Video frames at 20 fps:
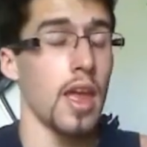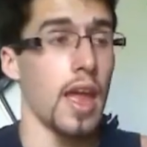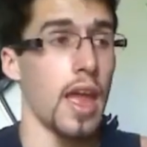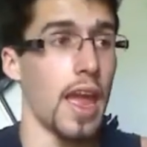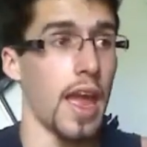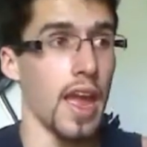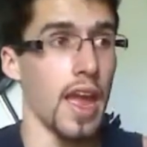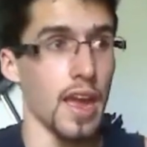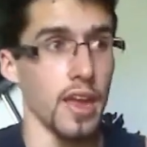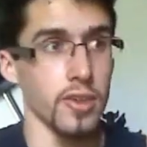
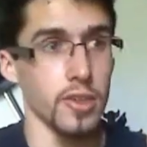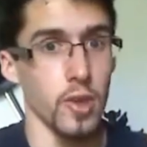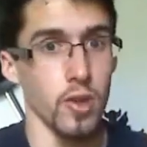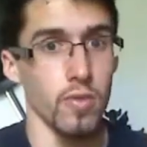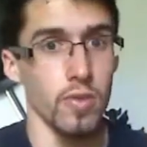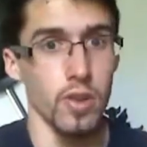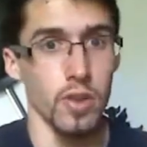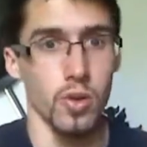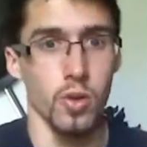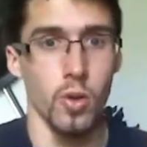And
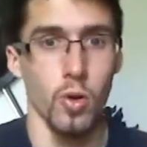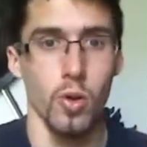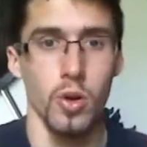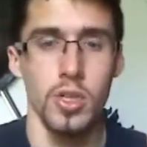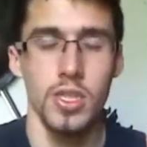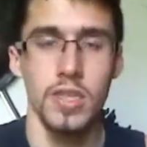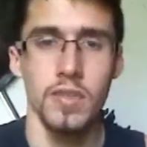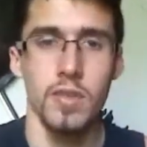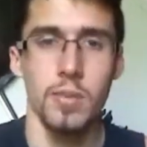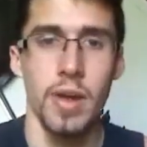over the
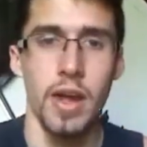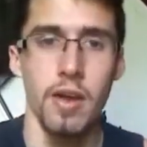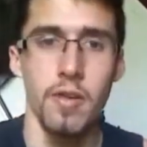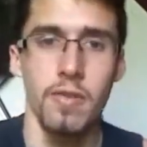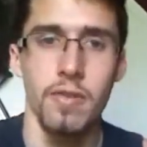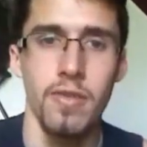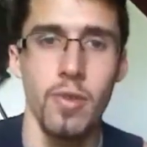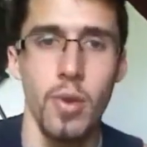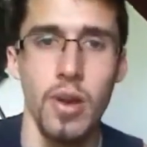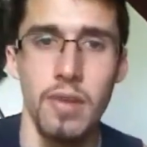course of about
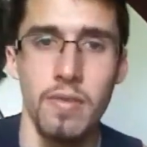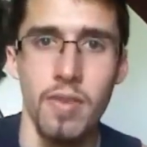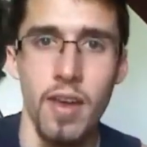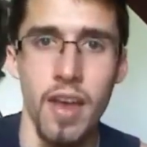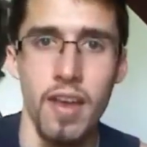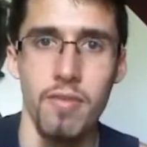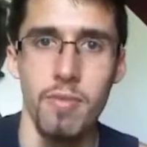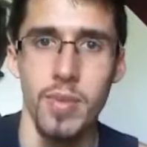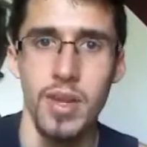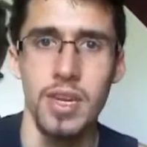
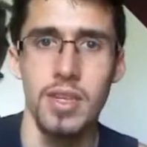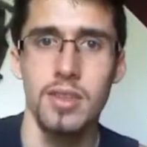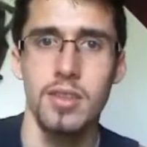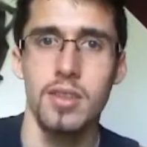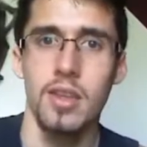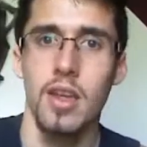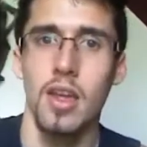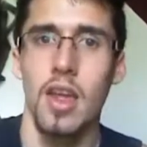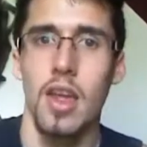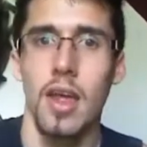45 minutes,
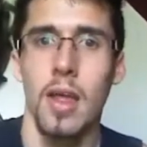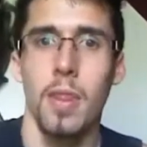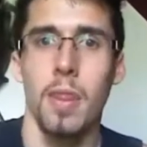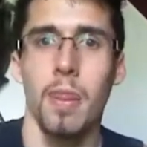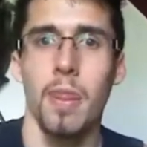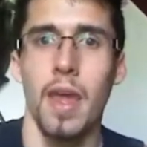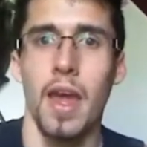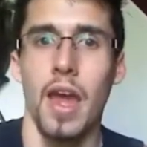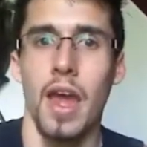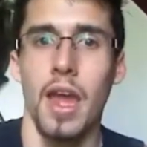
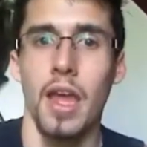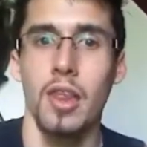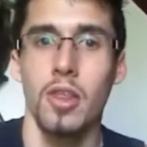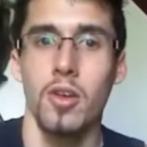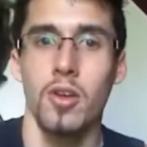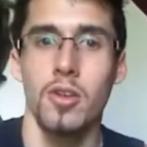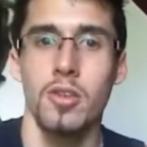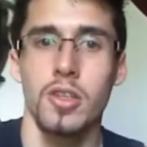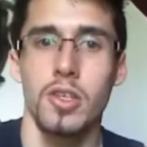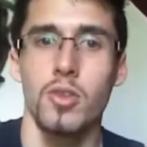I
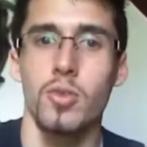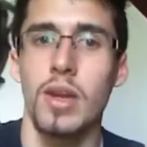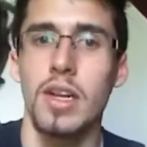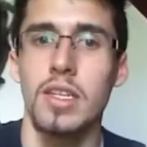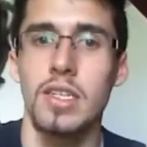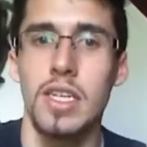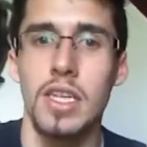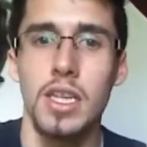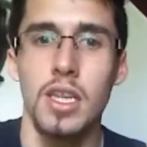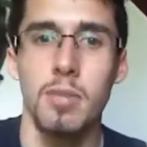learned a
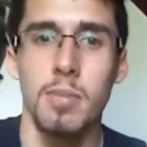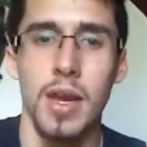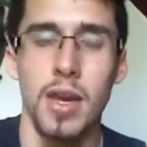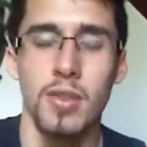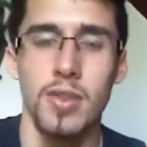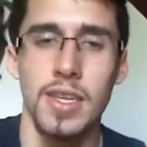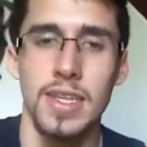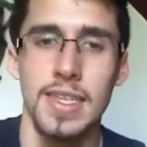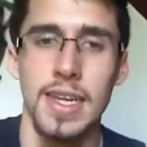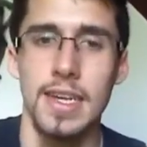great deal
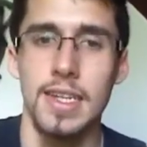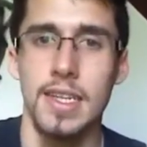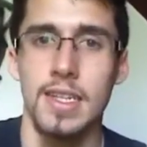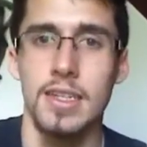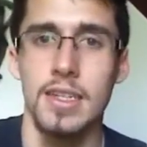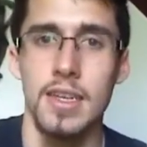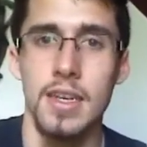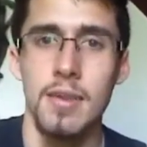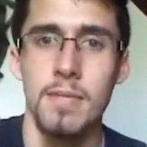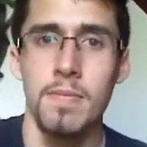about this
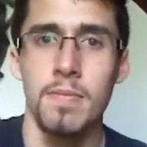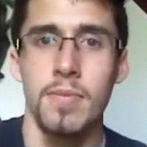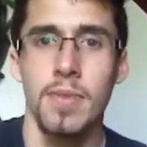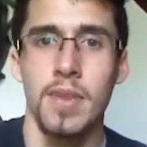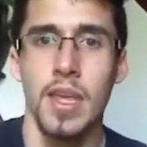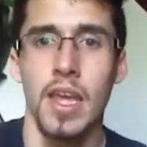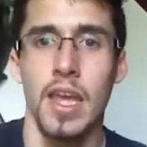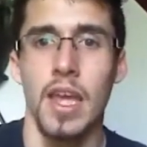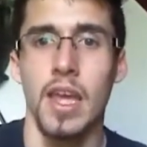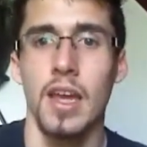entity,
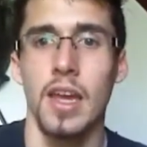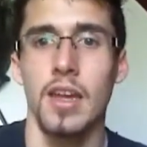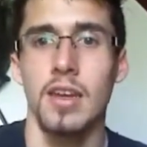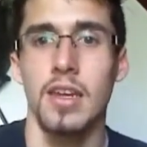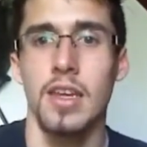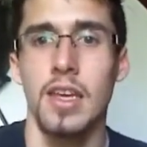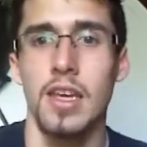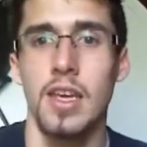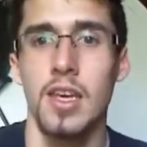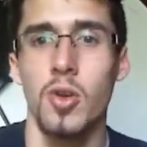and
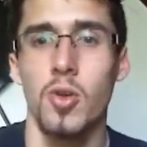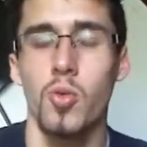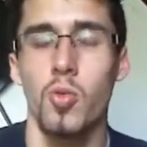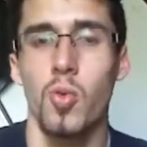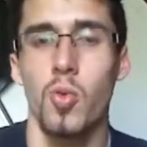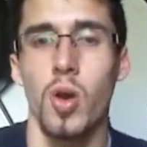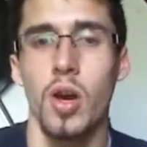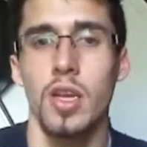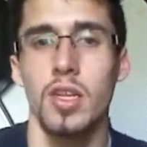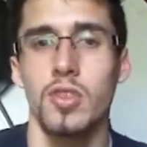he
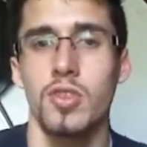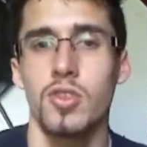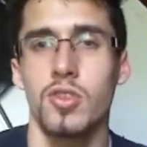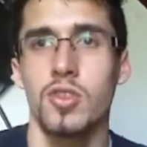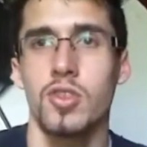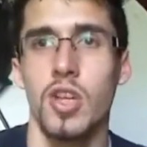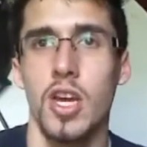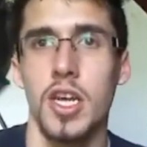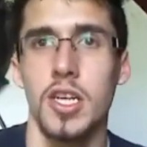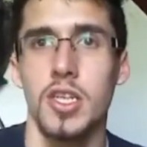was
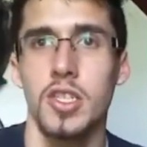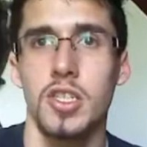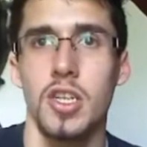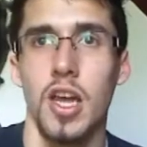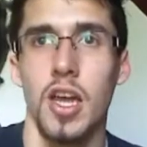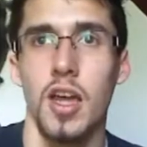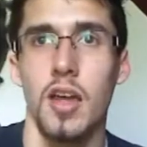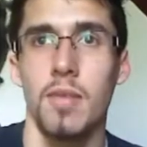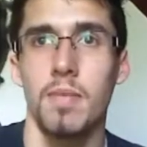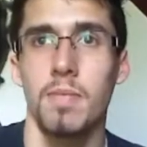just,
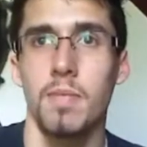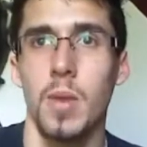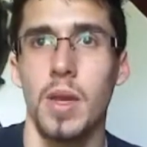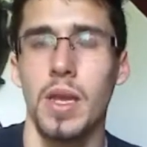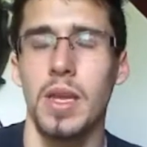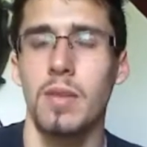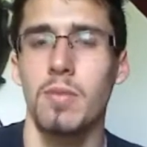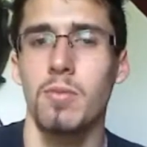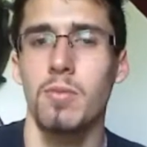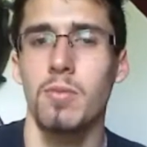
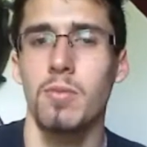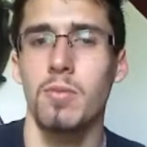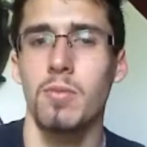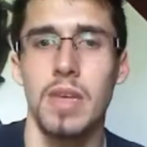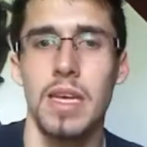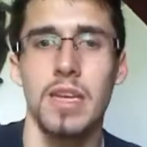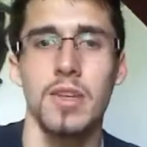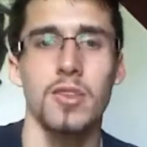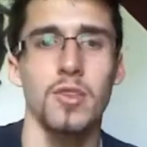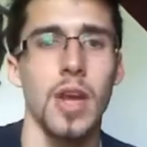
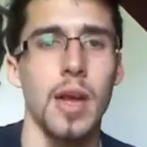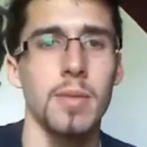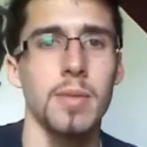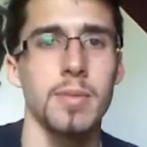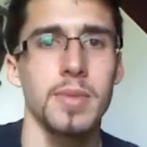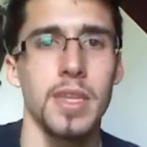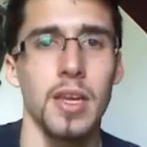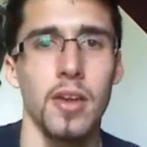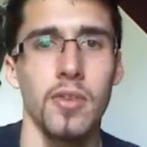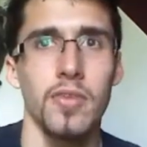he described
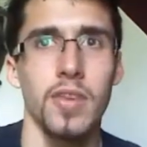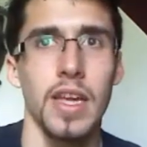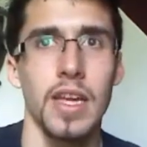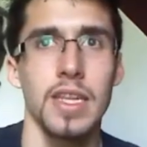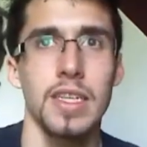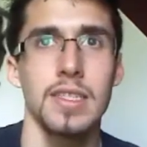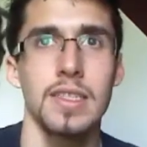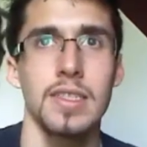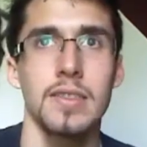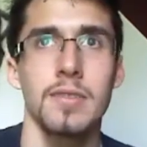himself
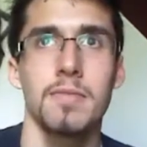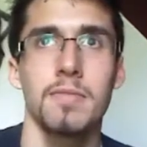as